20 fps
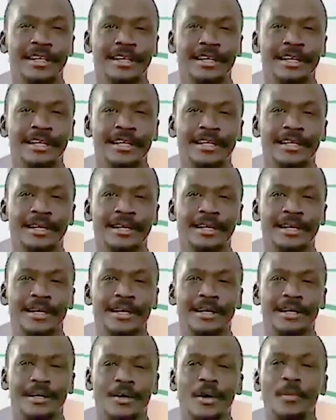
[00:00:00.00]
in uh,
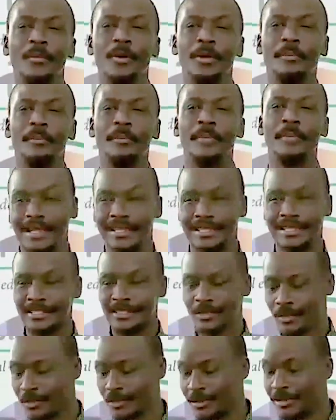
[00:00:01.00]
common parlance
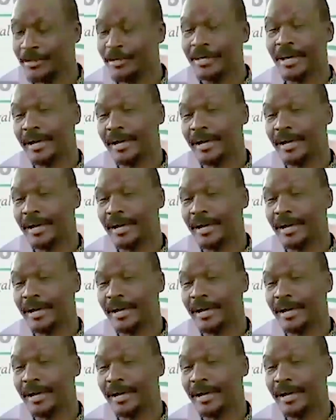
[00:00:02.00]
talk,